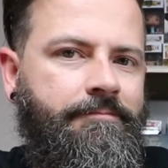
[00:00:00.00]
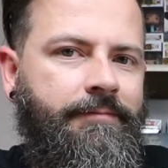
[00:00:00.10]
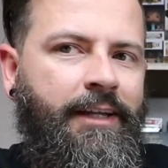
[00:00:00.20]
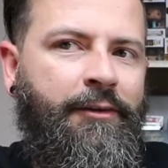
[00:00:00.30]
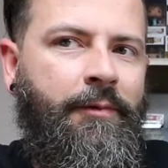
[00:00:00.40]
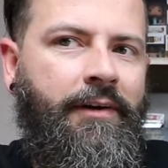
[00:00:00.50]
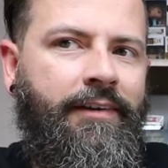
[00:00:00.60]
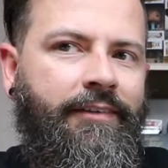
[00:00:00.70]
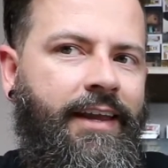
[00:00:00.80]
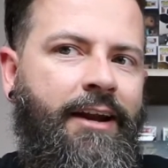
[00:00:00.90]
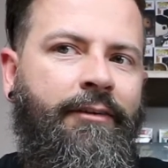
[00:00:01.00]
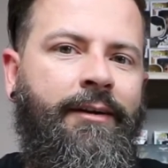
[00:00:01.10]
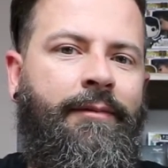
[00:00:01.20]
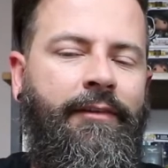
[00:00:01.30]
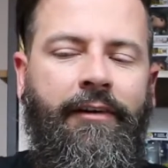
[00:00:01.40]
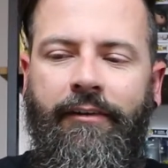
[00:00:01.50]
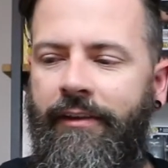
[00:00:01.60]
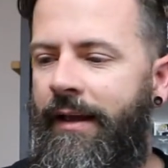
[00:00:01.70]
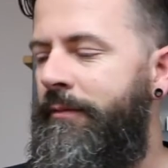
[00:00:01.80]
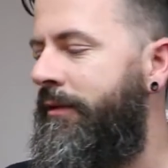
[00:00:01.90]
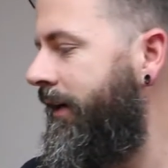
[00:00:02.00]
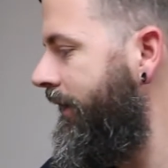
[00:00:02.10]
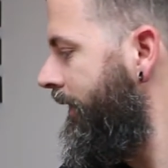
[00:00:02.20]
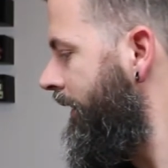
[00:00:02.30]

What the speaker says: it is what it is. You can't read them if they're in the slabs, right?